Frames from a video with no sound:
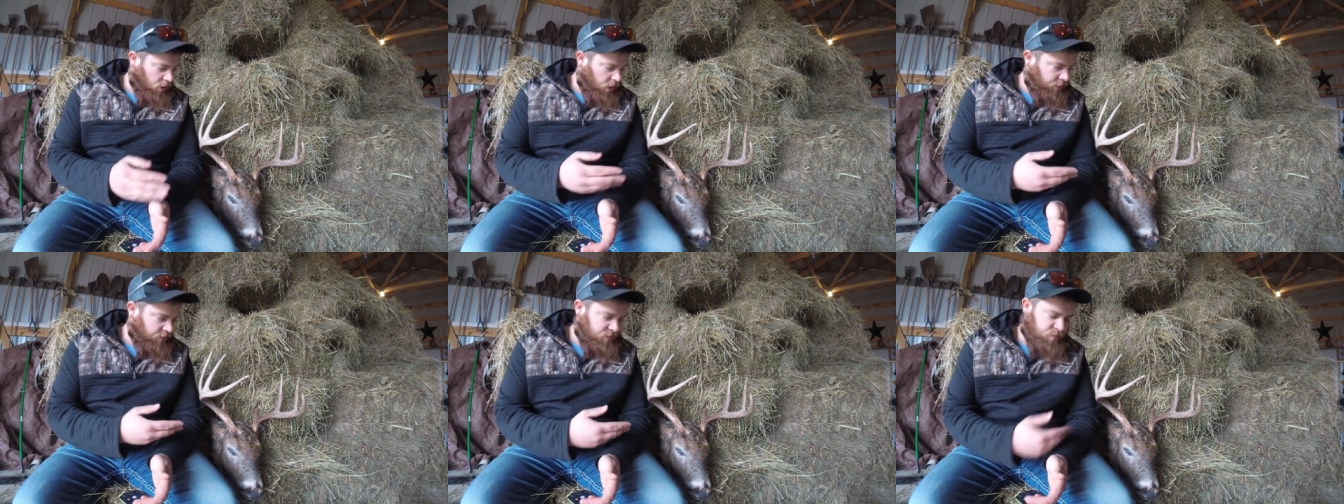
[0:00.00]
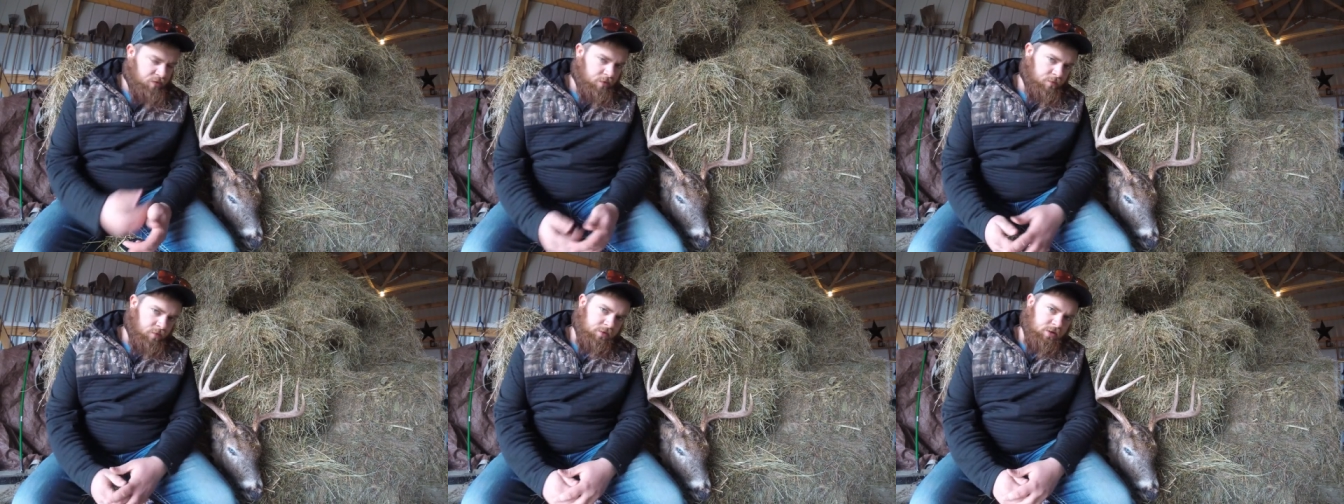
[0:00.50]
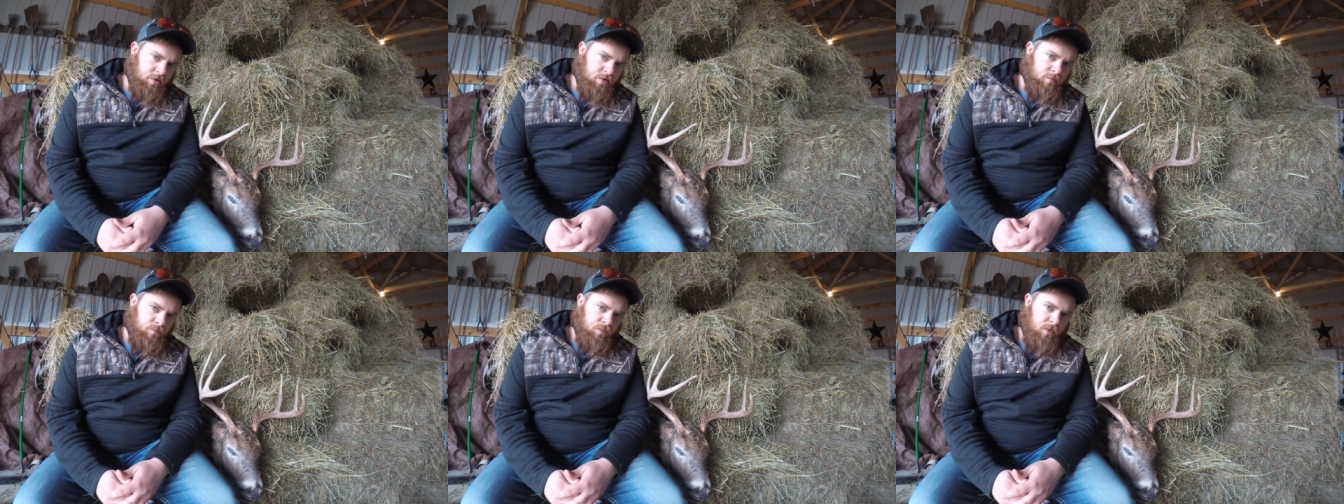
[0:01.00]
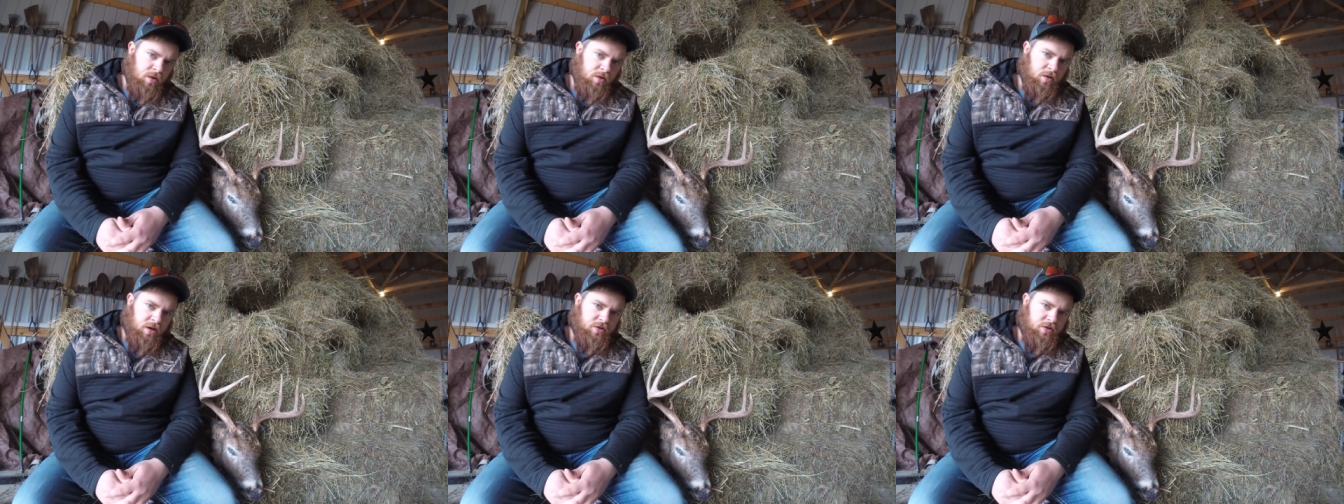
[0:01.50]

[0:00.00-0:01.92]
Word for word: on this beautiful deer that